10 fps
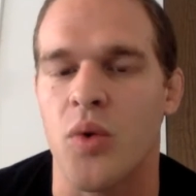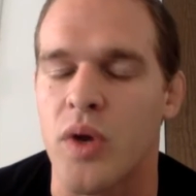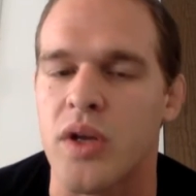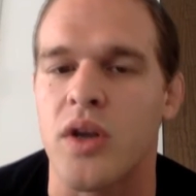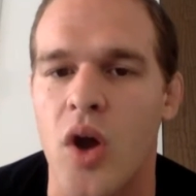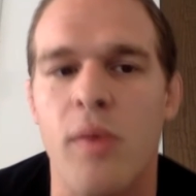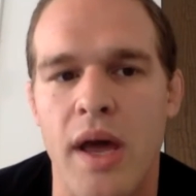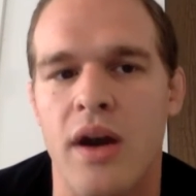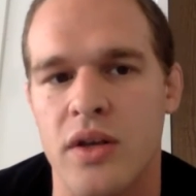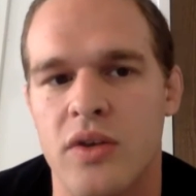You know, when you know
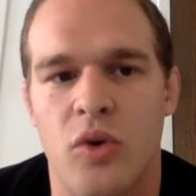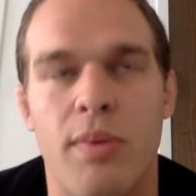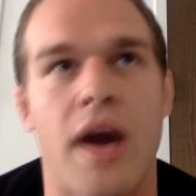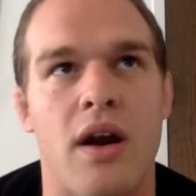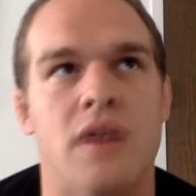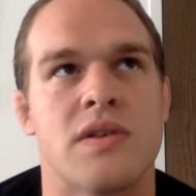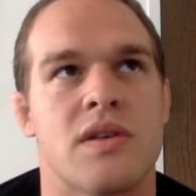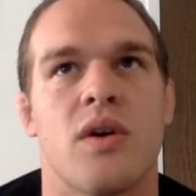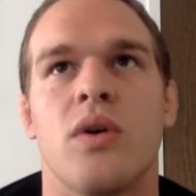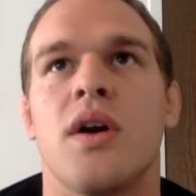better, you do better. And
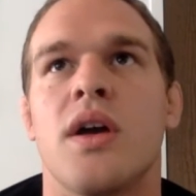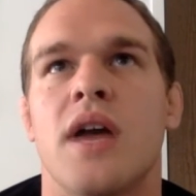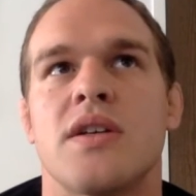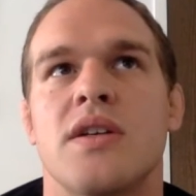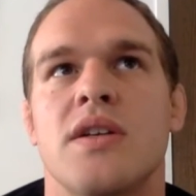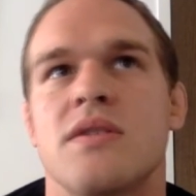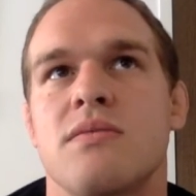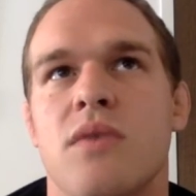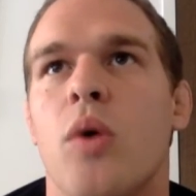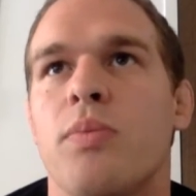so I
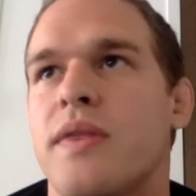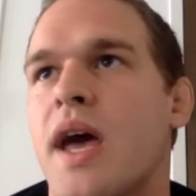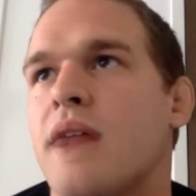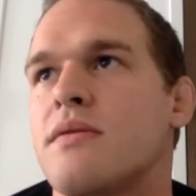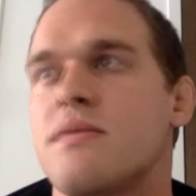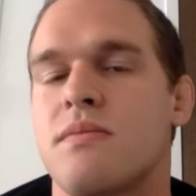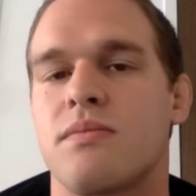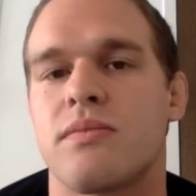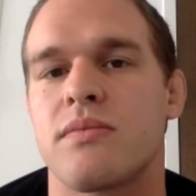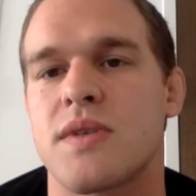just hope that
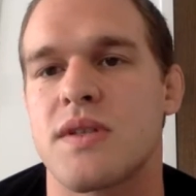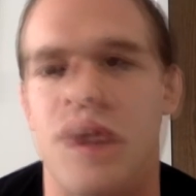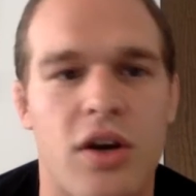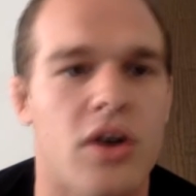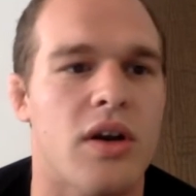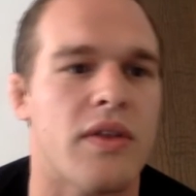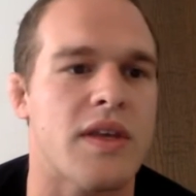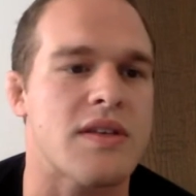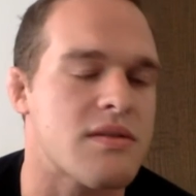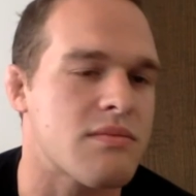sticker
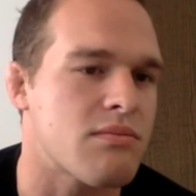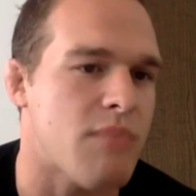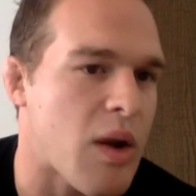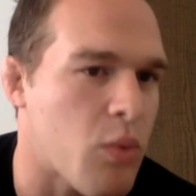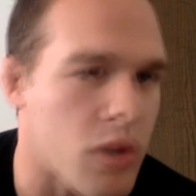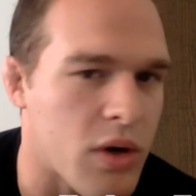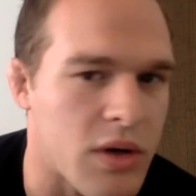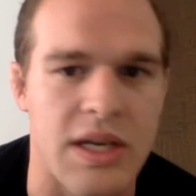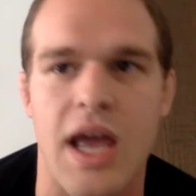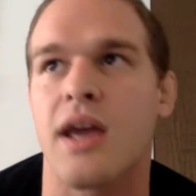and my work
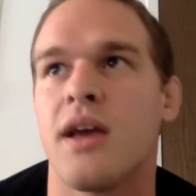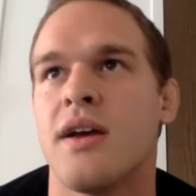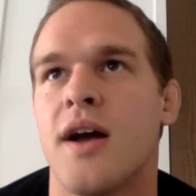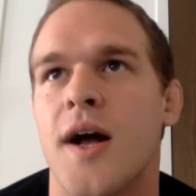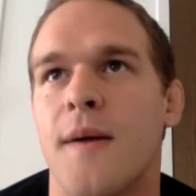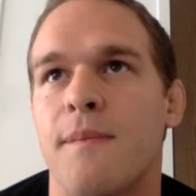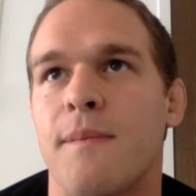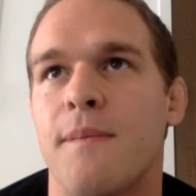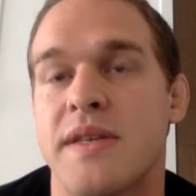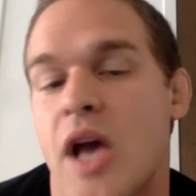today
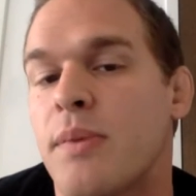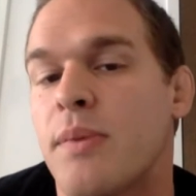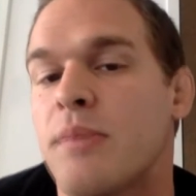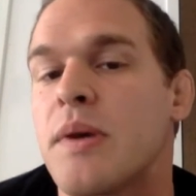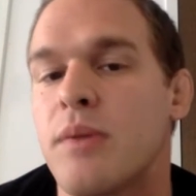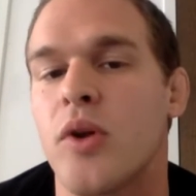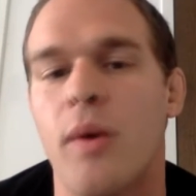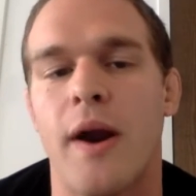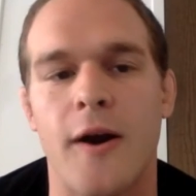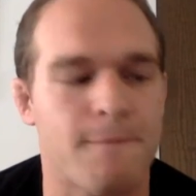is helping people know
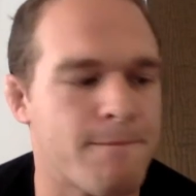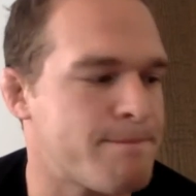better.